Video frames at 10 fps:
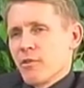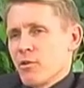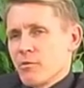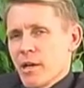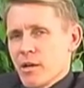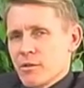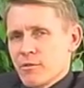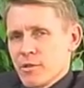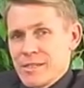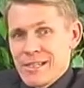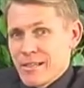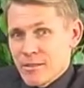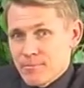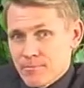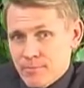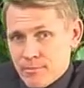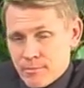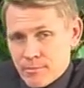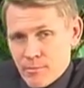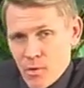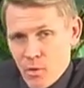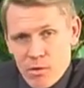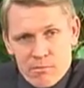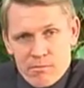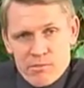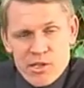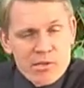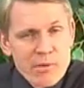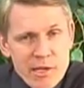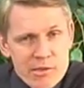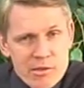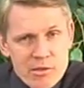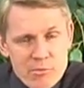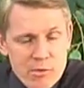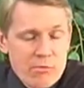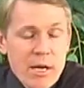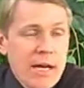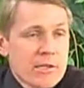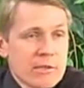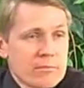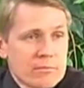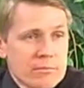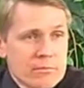they float around for a year or 6 months, would rot.